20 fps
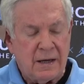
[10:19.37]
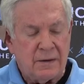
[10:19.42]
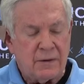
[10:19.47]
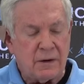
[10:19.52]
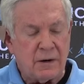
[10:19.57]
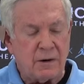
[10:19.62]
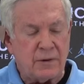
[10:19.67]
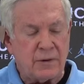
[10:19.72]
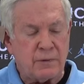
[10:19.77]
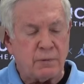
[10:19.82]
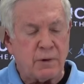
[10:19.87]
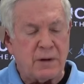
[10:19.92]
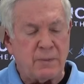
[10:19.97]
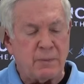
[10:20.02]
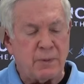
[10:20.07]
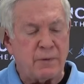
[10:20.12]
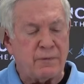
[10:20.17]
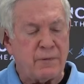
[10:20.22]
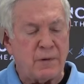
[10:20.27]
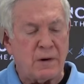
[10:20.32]
There are three
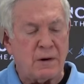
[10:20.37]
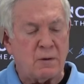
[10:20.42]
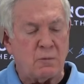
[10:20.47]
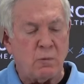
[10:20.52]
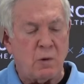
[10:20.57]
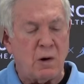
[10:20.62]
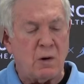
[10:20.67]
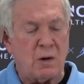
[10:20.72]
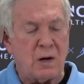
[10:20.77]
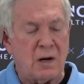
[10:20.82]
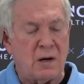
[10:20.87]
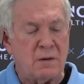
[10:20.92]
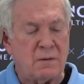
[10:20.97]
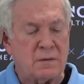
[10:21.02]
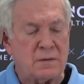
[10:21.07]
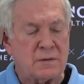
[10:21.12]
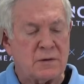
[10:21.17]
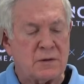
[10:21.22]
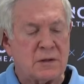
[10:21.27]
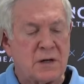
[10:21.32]
preferred
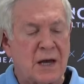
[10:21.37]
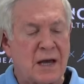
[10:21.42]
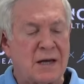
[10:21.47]
walk-ons.